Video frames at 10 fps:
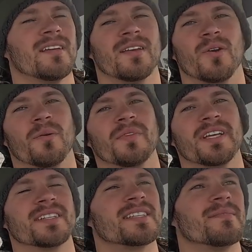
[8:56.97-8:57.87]
Normally
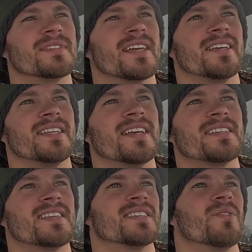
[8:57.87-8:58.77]
it seems like it takes
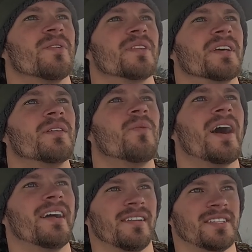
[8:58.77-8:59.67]
the snow a little
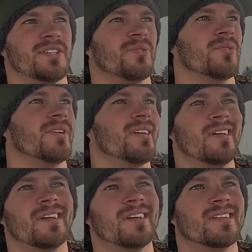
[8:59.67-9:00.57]
while to
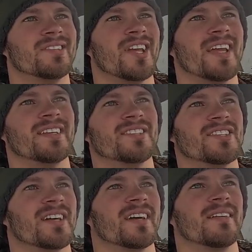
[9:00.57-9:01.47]
change
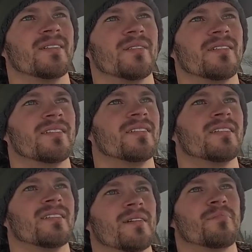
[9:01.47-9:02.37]
to
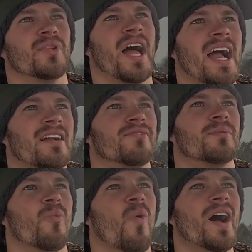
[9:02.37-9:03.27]
black
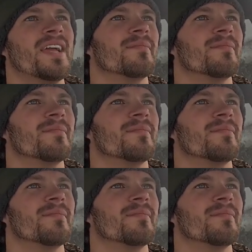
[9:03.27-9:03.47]
from white,